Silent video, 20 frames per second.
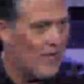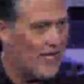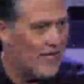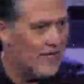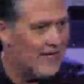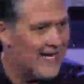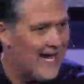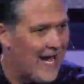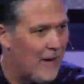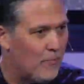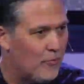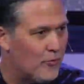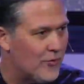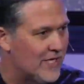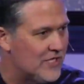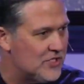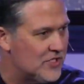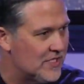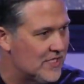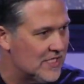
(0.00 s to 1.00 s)
are not
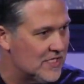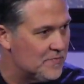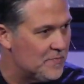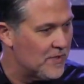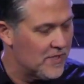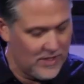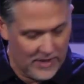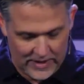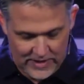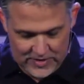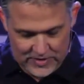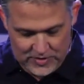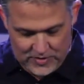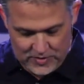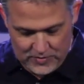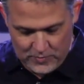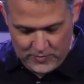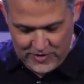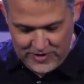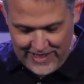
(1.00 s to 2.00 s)
preaching this because
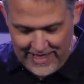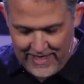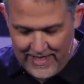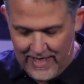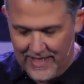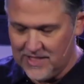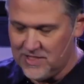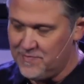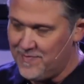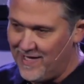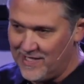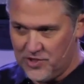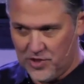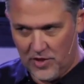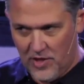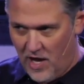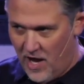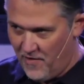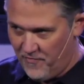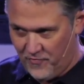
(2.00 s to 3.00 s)
we're taking a special
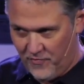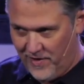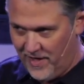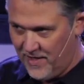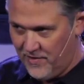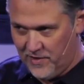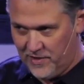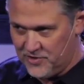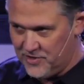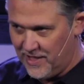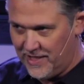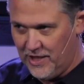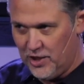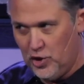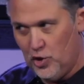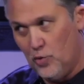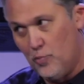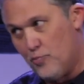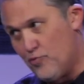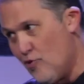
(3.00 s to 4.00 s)
offering, there's any
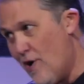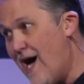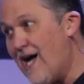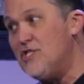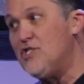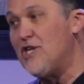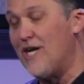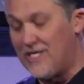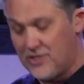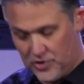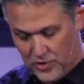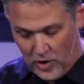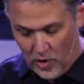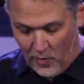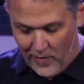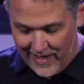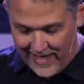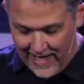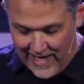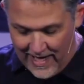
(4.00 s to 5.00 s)
new projects
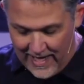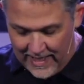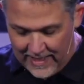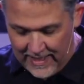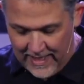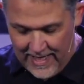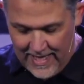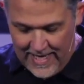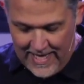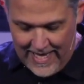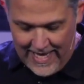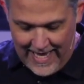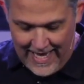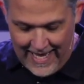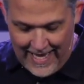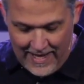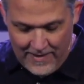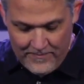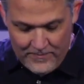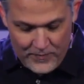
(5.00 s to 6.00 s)
going on.
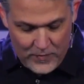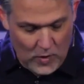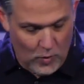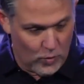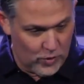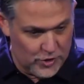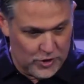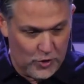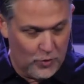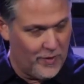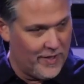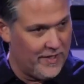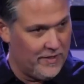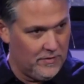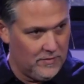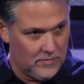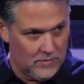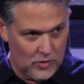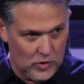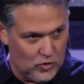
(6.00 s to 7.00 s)
Uh, we're doing
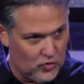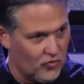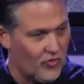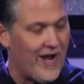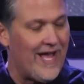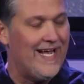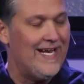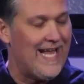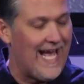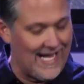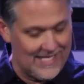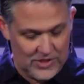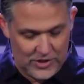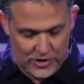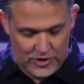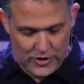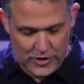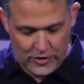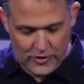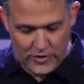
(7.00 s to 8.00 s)
great as a
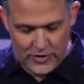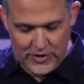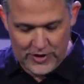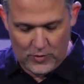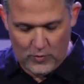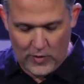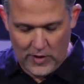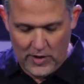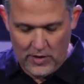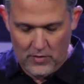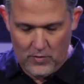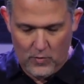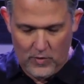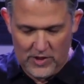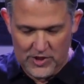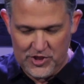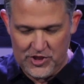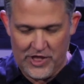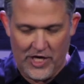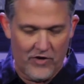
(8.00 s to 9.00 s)
church, and we'll, we'll
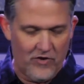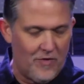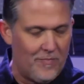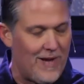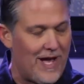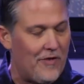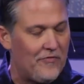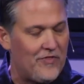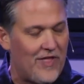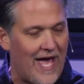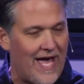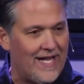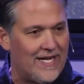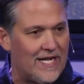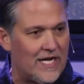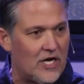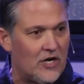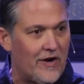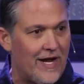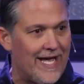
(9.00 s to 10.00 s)
share about that at
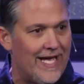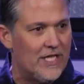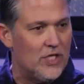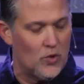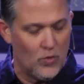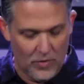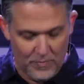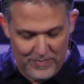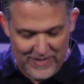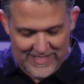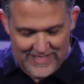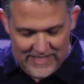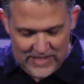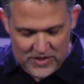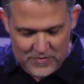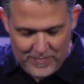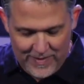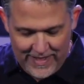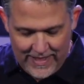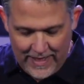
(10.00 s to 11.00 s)
our annual
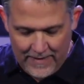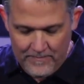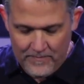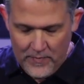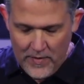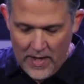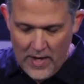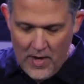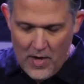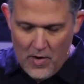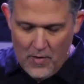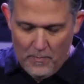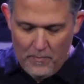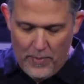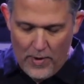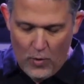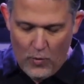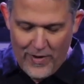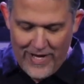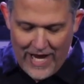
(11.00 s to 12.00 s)
business meeting.
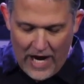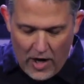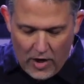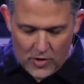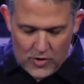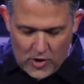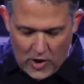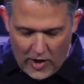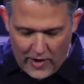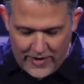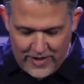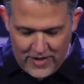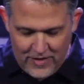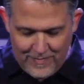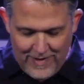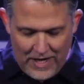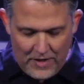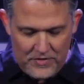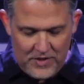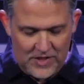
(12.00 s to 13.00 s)
But we are talking
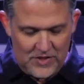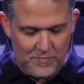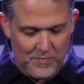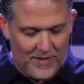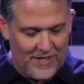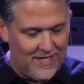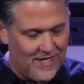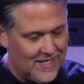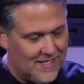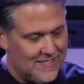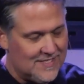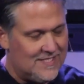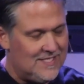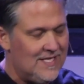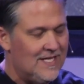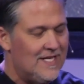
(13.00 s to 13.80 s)
about this because